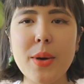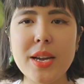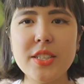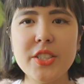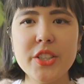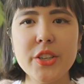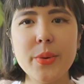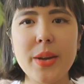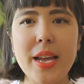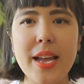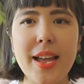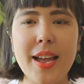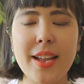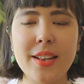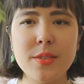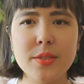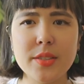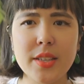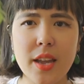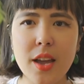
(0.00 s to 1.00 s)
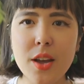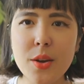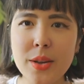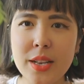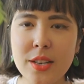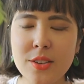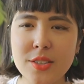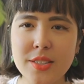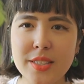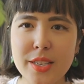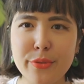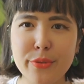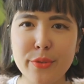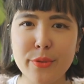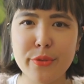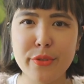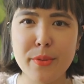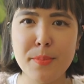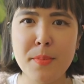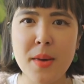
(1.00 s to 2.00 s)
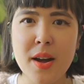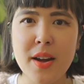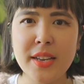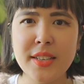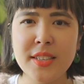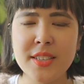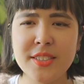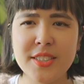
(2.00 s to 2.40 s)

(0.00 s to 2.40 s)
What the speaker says: I do it. And I was like, oh, it looks different from mine.